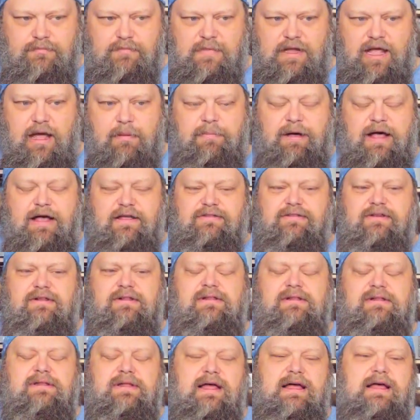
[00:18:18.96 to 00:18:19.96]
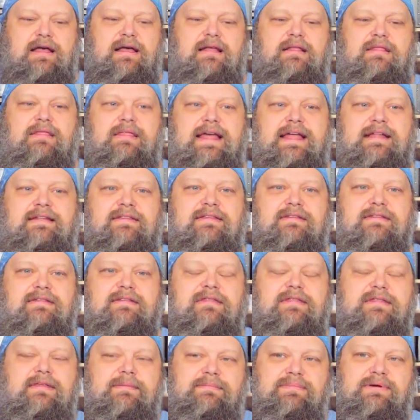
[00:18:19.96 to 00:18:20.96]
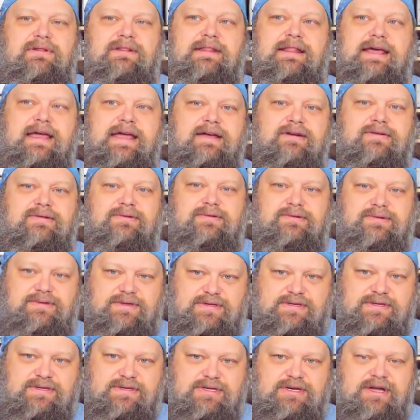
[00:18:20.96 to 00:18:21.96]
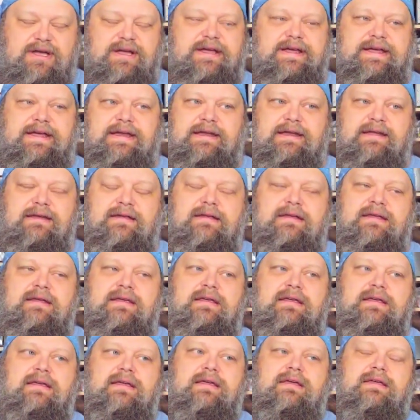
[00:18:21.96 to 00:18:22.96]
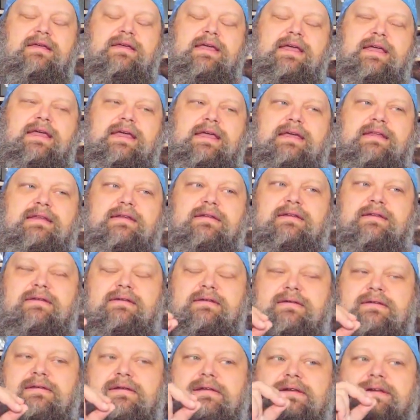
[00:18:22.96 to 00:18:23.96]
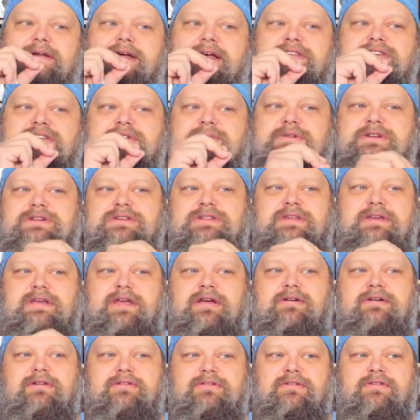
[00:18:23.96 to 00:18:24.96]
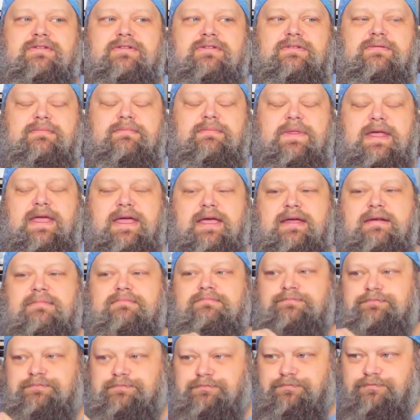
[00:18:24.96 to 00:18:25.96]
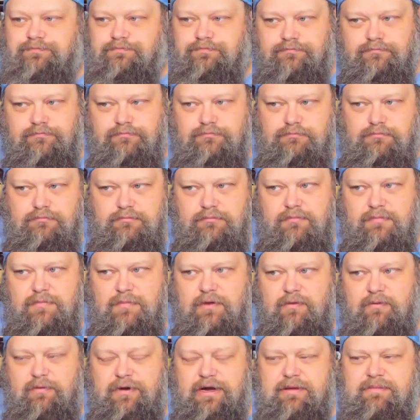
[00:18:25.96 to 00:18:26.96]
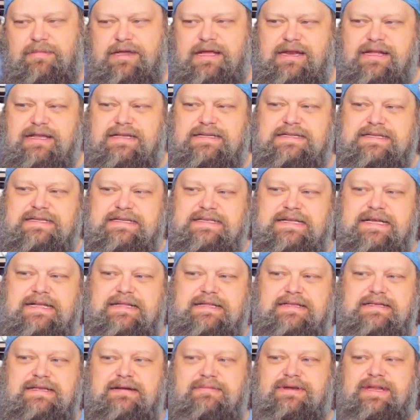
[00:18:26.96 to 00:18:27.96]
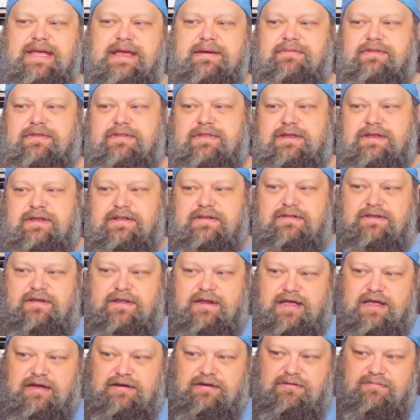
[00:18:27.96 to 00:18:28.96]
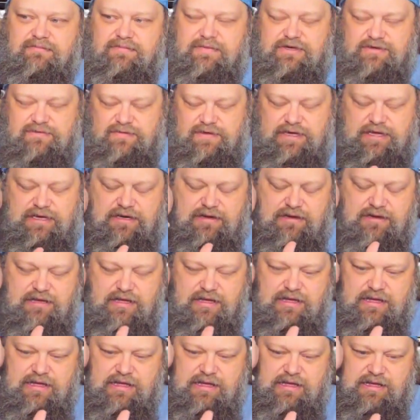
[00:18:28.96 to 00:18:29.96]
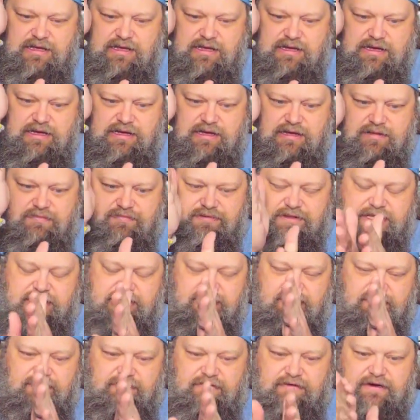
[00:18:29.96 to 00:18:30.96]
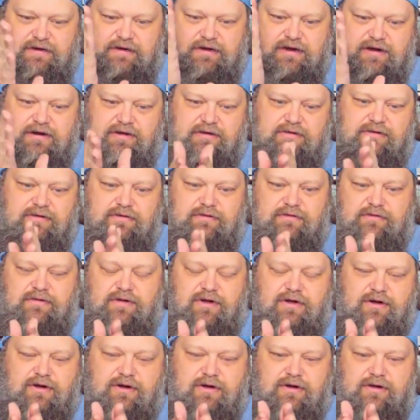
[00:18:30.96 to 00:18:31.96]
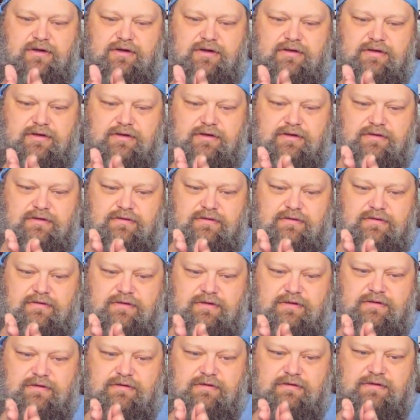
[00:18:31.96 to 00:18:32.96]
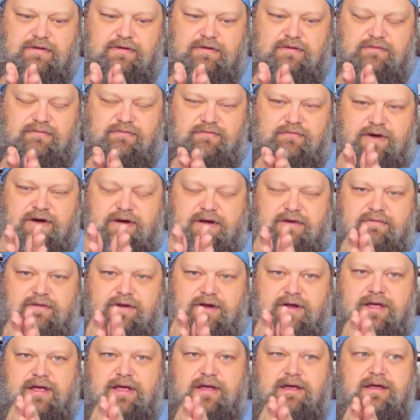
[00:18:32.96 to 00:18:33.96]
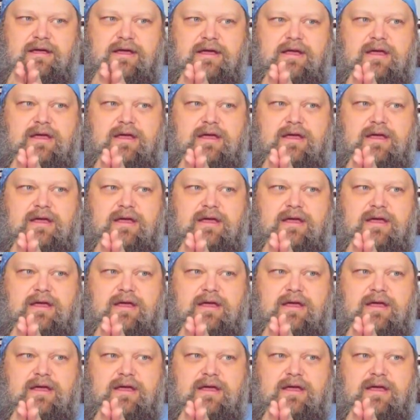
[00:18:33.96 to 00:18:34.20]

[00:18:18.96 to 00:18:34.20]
A puzzle lets the players shine and not so much the characters. And what I mean is that sometimes the disconnect between players and characters is very, very